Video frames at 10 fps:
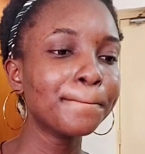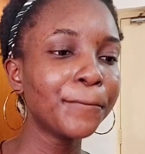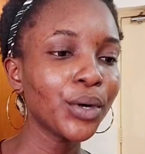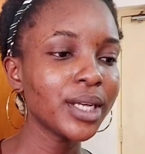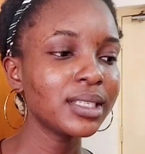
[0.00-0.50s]

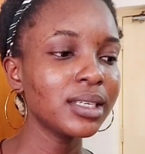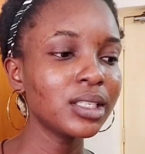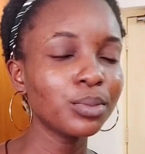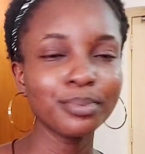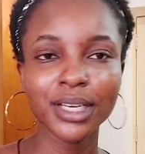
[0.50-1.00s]
But
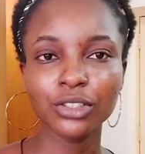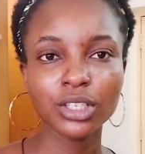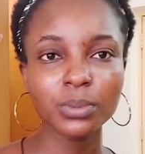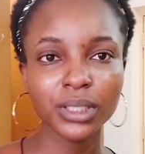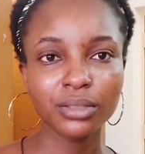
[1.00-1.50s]
it might
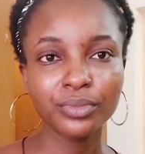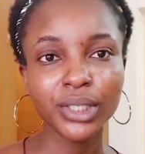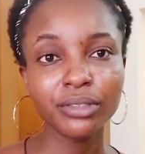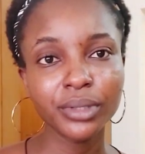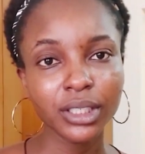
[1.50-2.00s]
just be
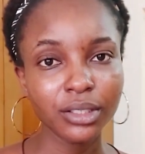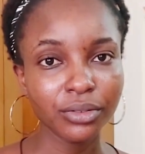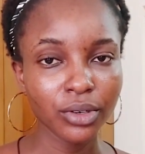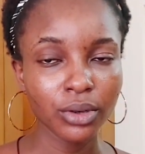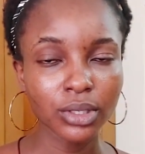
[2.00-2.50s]
really, really
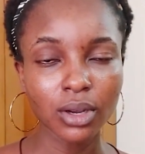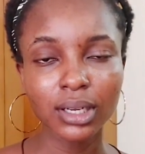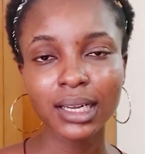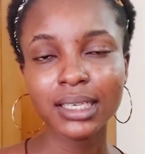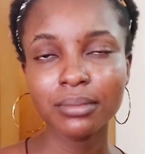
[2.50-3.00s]
difficult.
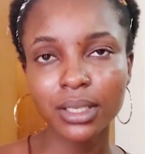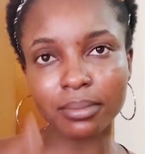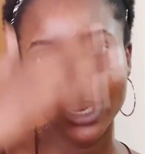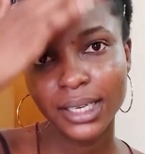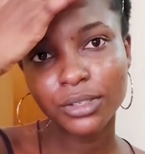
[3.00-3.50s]
Unlike me
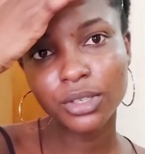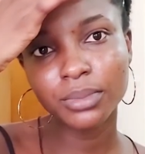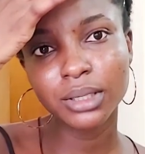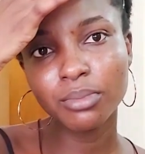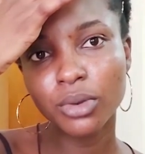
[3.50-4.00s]
buying
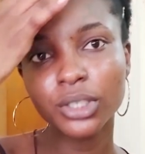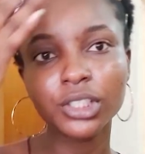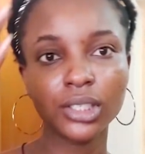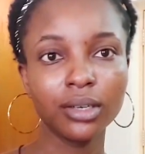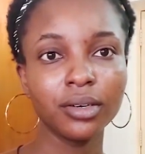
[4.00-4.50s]
something more
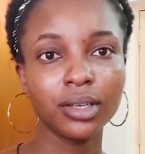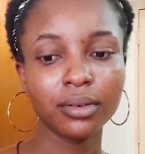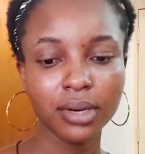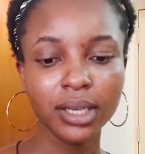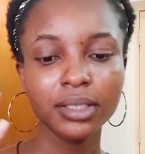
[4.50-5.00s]
generic,
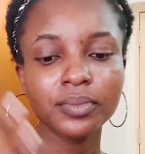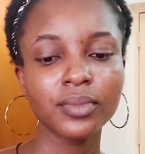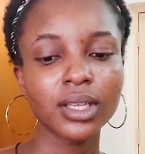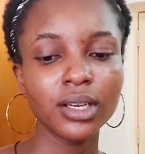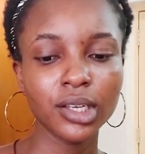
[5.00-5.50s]
right?
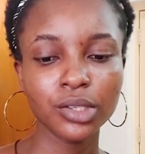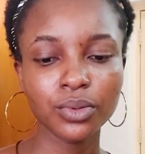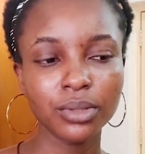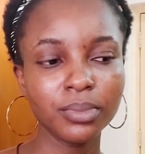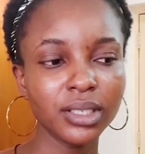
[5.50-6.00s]
It
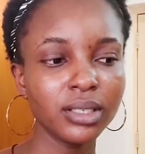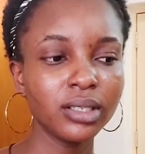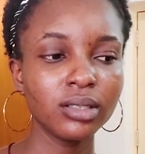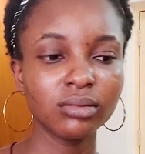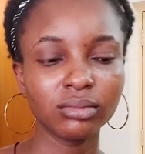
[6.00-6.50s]
would
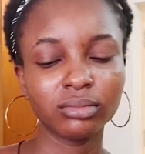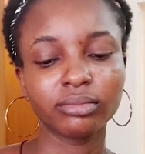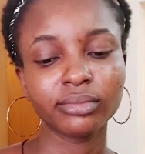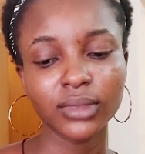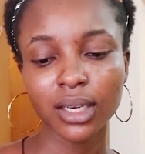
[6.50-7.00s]
be,
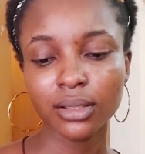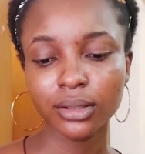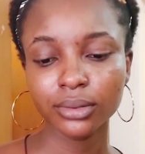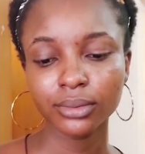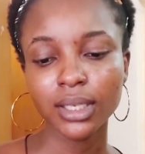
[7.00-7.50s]
I don't
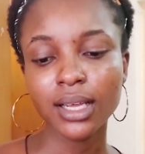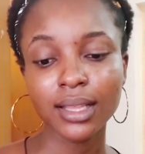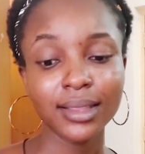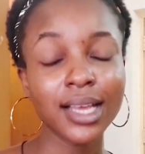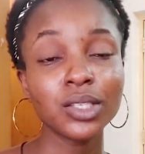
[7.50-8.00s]
know.
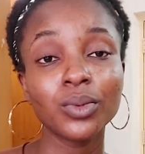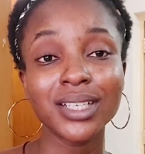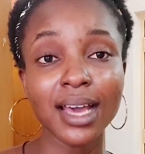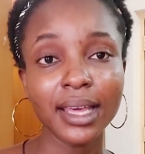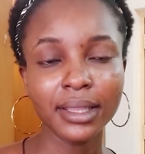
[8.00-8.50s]
That's
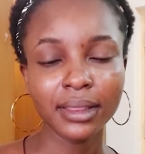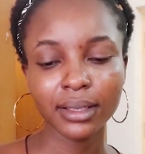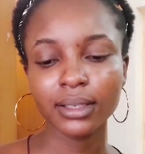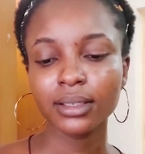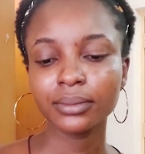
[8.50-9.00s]
what I
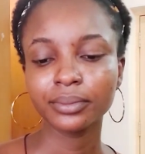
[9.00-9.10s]
think.